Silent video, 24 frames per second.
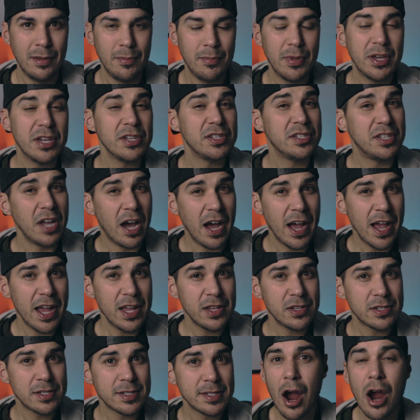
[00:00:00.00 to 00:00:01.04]
Because
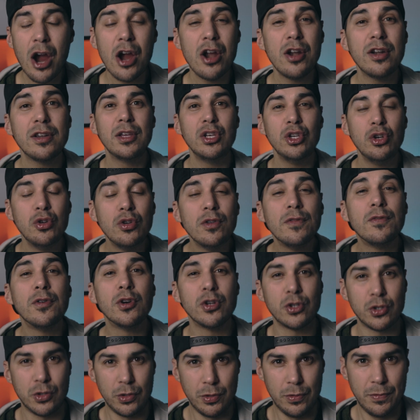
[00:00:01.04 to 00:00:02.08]
diets aren't
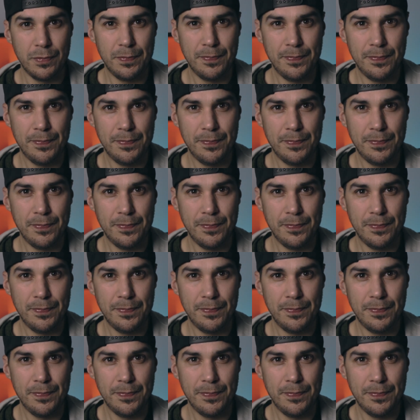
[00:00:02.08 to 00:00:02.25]
universal.